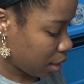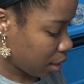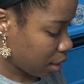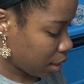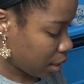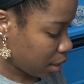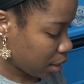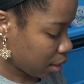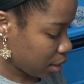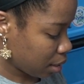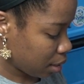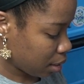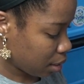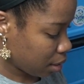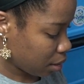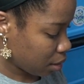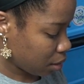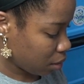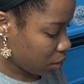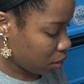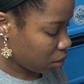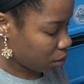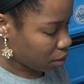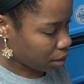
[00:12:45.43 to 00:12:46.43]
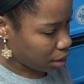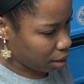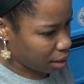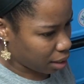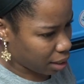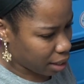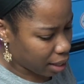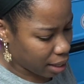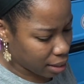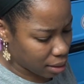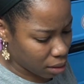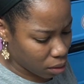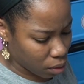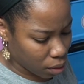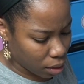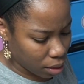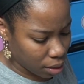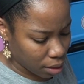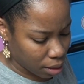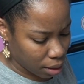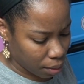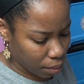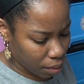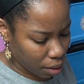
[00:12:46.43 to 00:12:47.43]
that. Okay, I guess it's going in
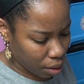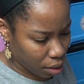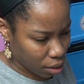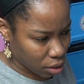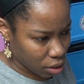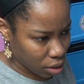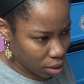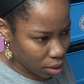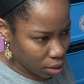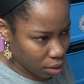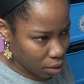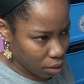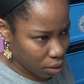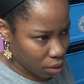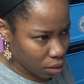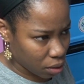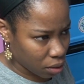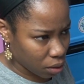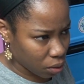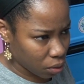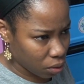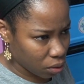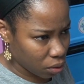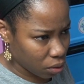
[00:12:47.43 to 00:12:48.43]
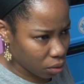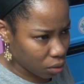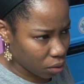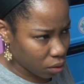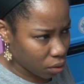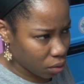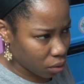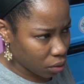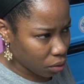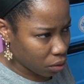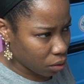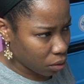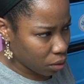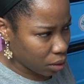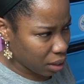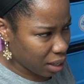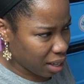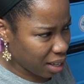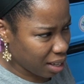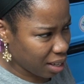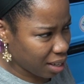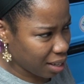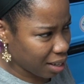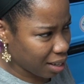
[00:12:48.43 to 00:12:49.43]
the same direction. No?
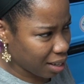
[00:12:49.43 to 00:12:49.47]
Yeah?